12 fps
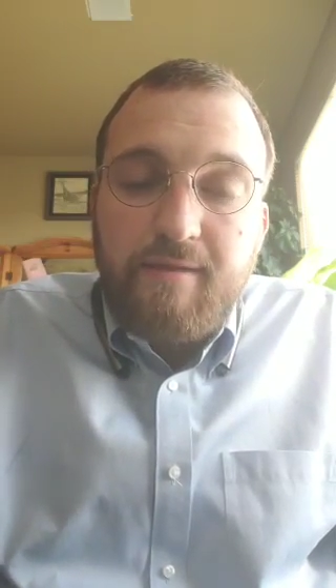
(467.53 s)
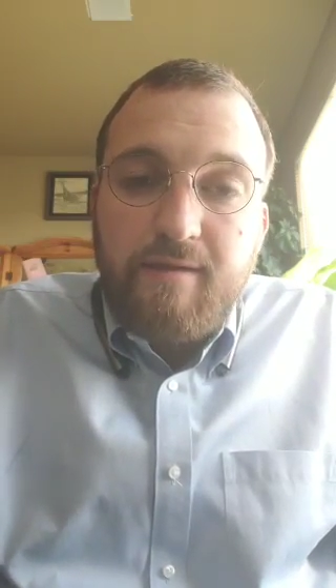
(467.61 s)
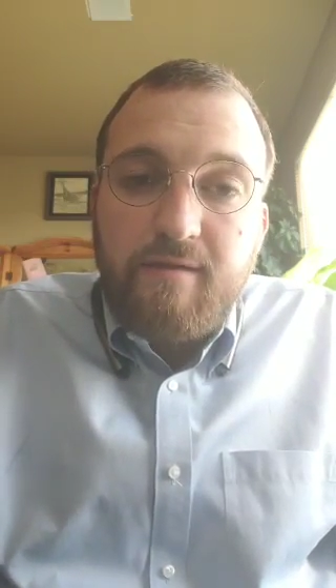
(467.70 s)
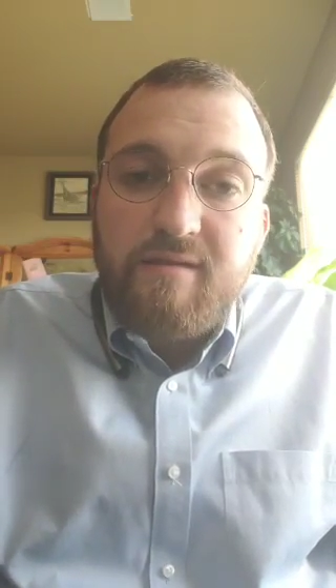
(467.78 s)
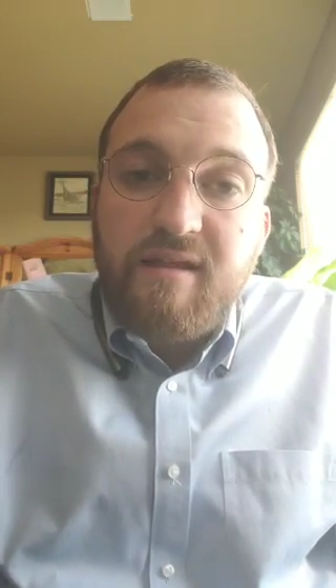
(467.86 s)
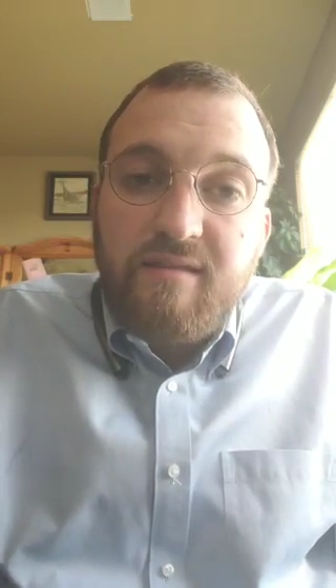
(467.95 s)
the
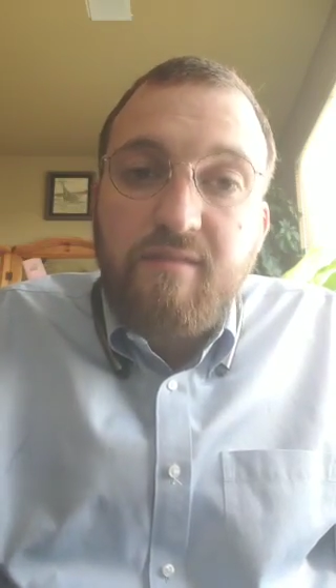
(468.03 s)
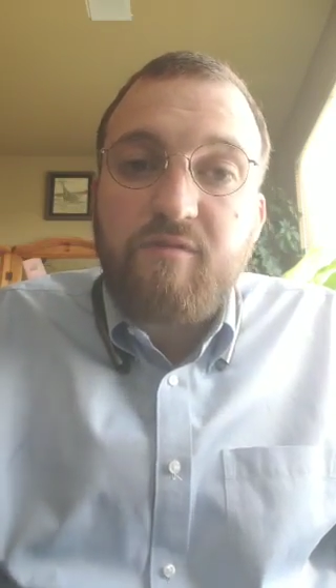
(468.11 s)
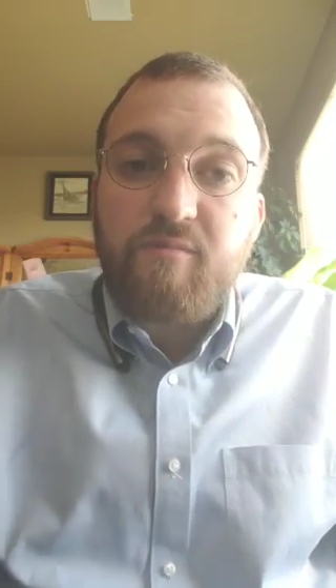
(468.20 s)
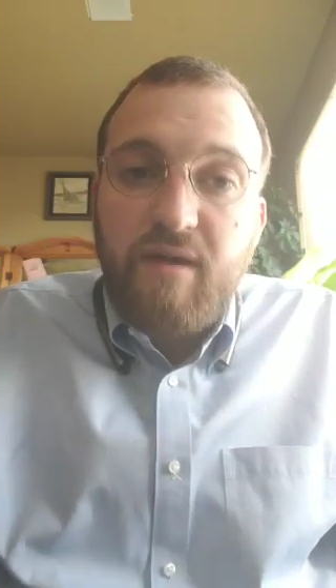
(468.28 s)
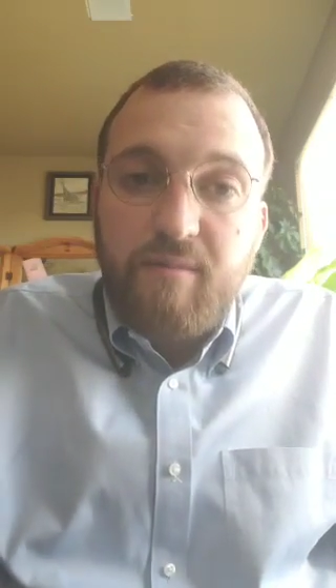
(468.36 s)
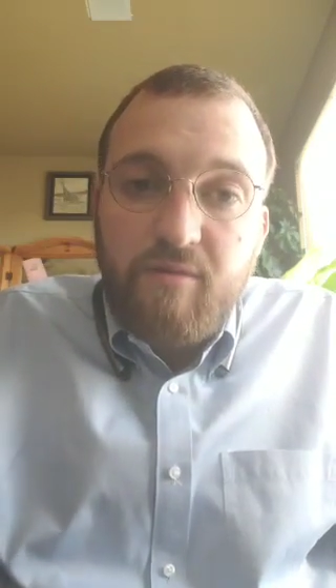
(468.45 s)

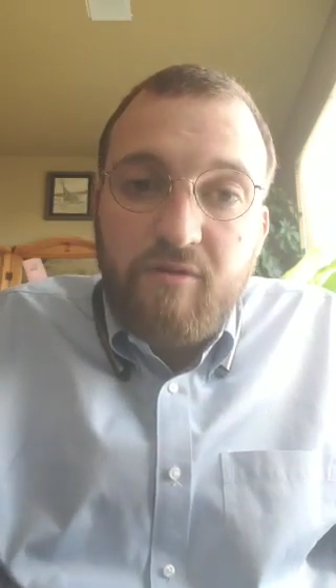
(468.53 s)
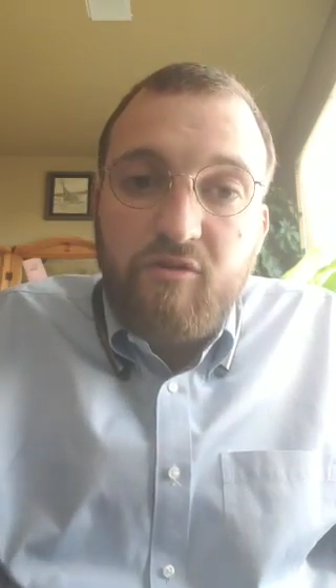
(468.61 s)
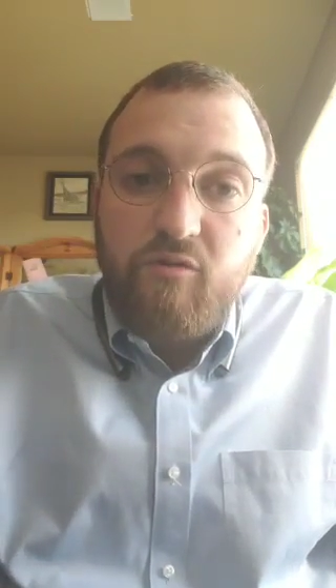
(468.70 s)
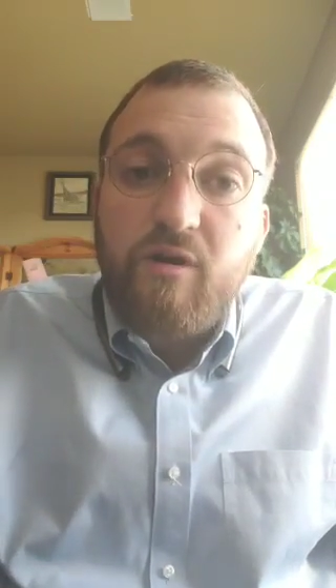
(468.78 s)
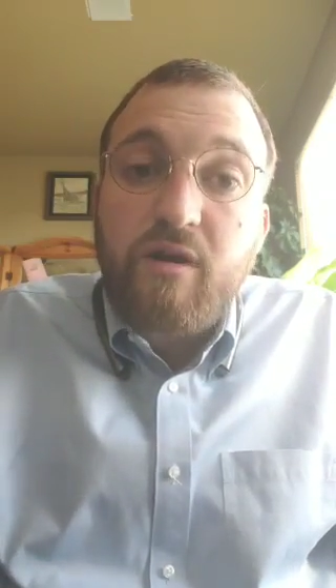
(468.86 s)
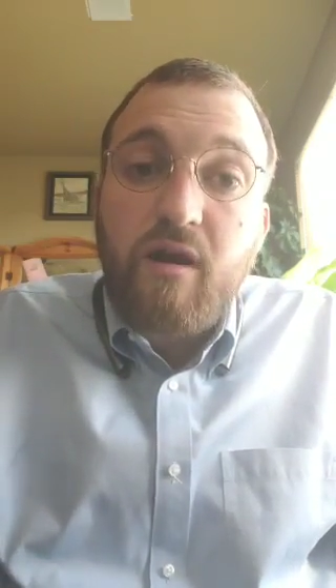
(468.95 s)
incentives paper
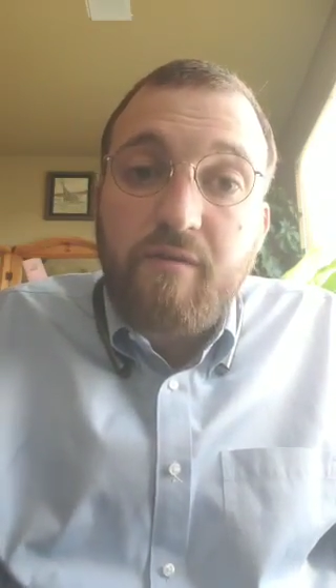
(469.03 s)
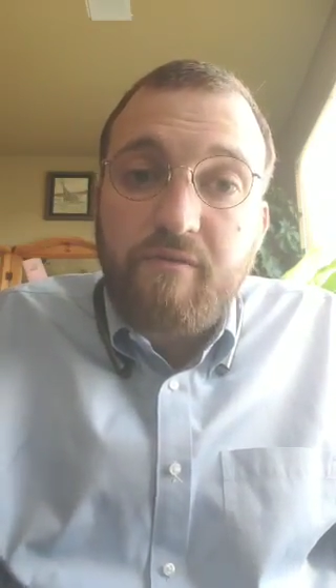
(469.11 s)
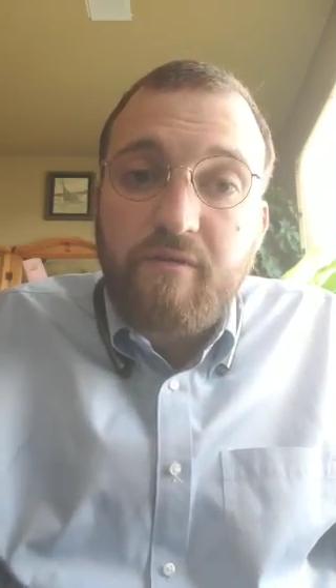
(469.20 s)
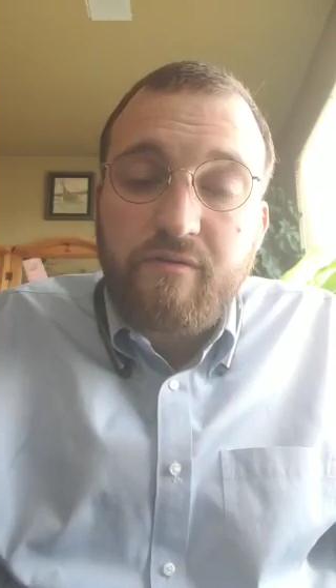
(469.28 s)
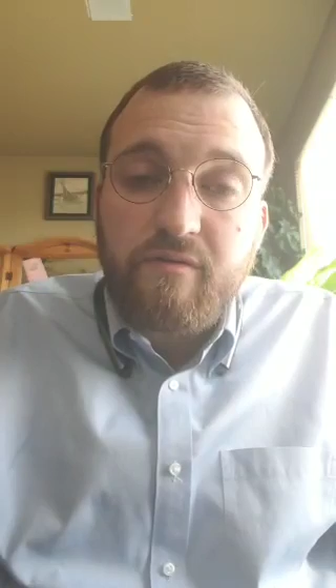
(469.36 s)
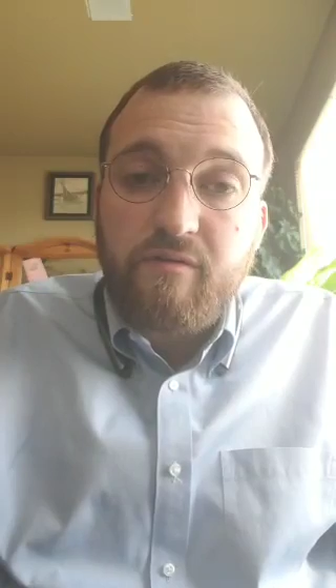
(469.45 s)
to a
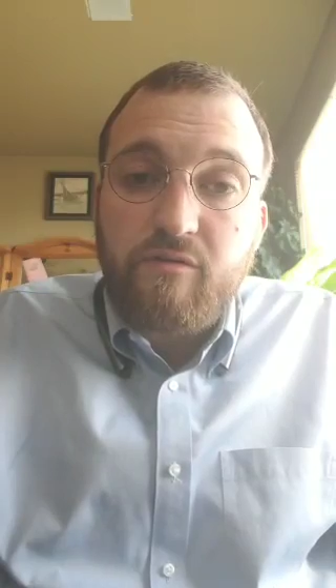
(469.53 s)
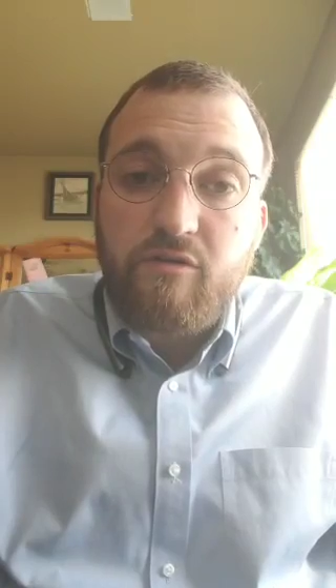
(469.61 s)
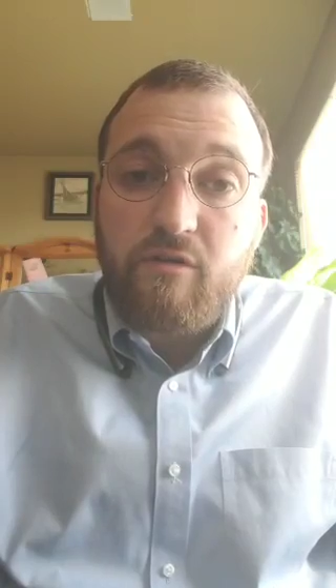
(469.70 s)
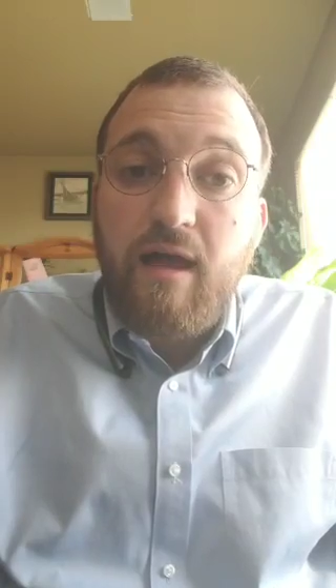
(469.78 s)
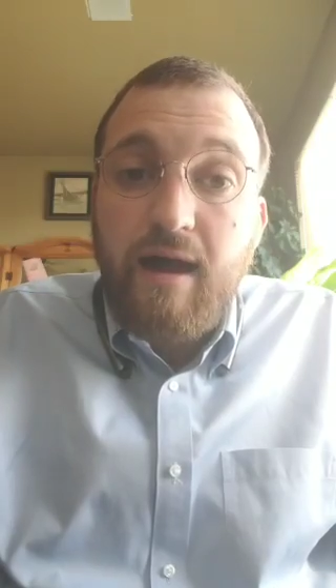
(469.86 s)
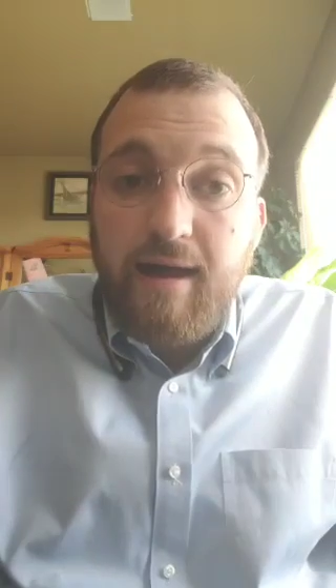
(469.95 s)
conference in
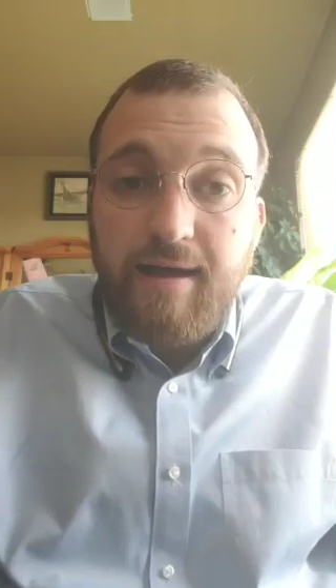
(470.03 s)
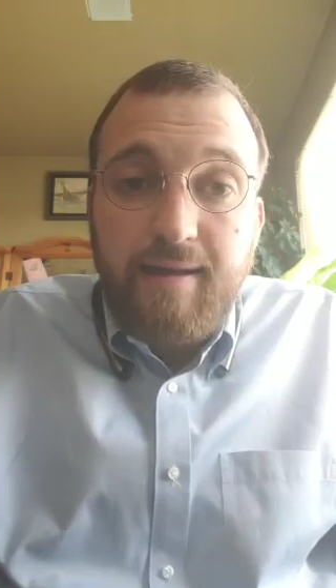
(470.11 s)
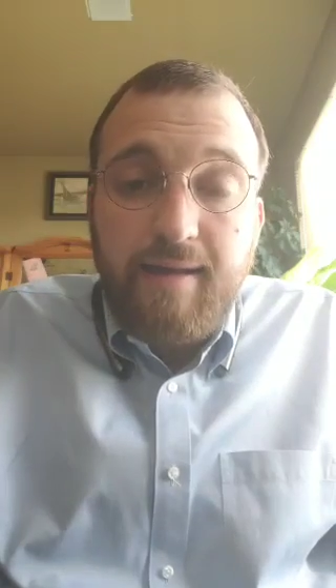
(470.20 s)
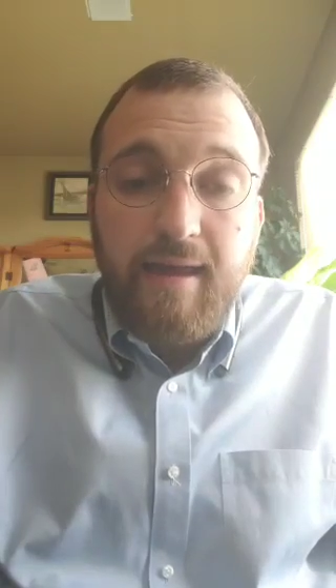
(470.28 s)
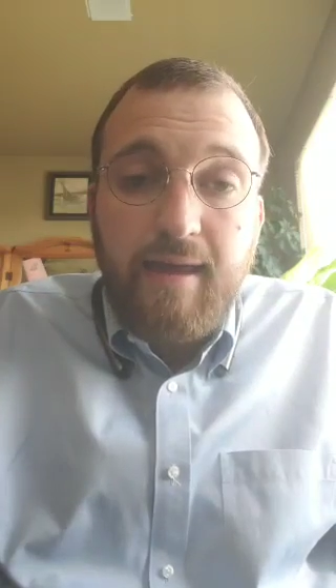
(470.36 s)
July,